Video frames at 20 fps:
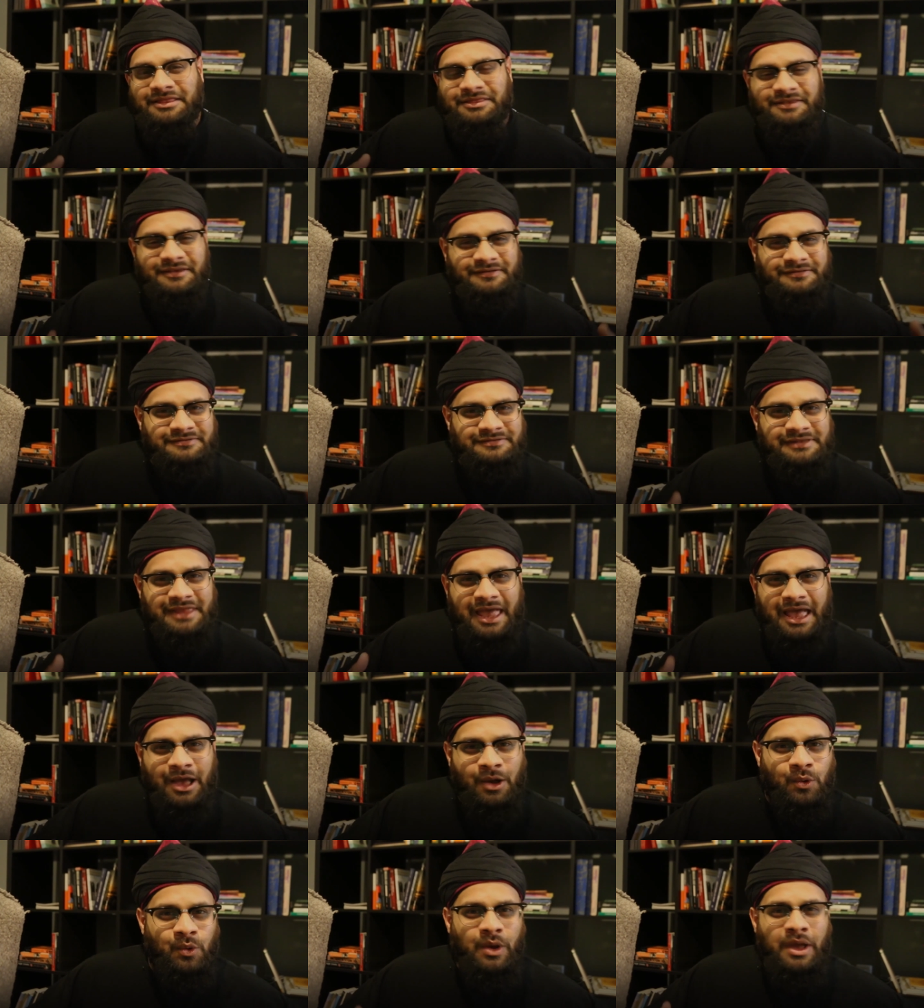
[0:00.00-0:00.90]
this
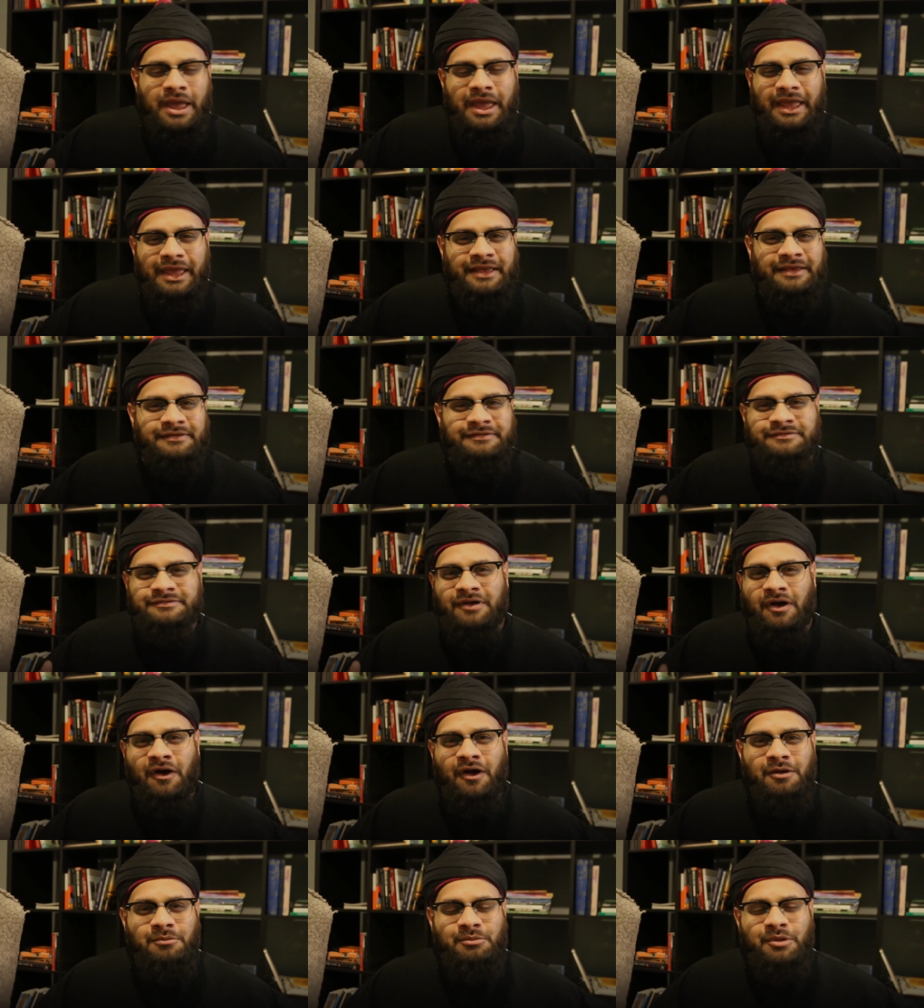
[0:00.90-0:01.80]
now is
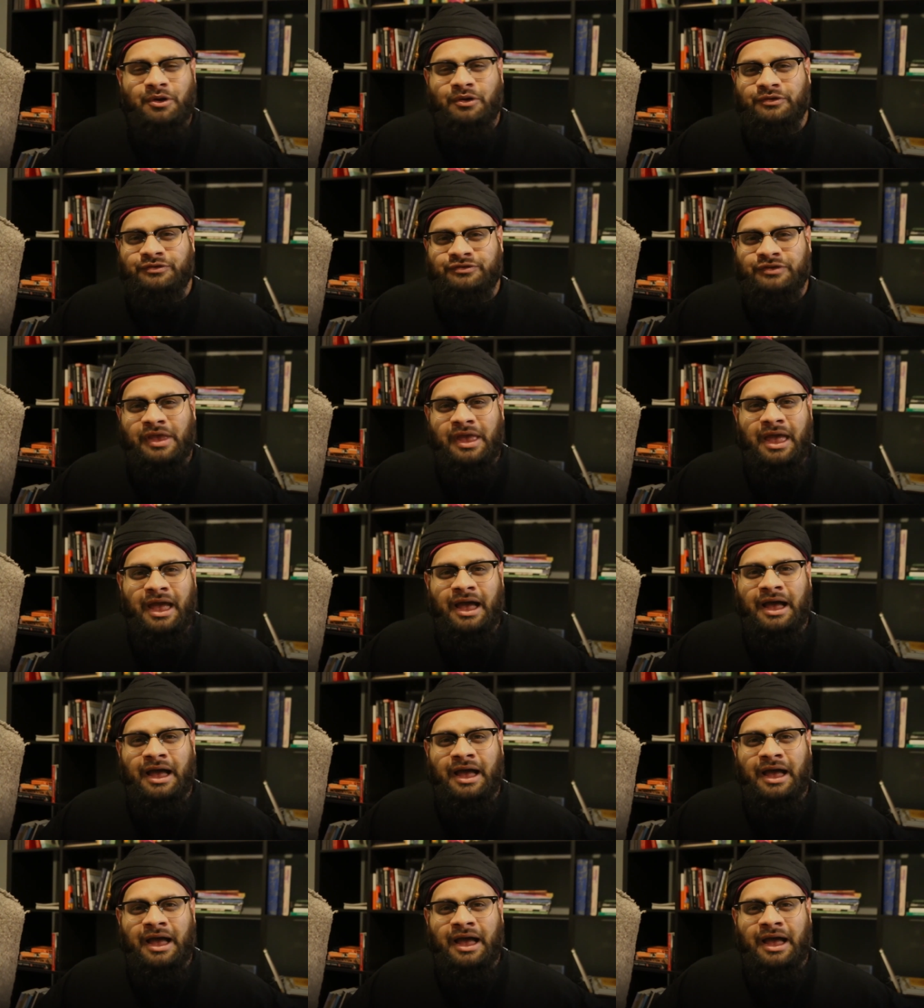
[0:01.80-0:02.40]
almost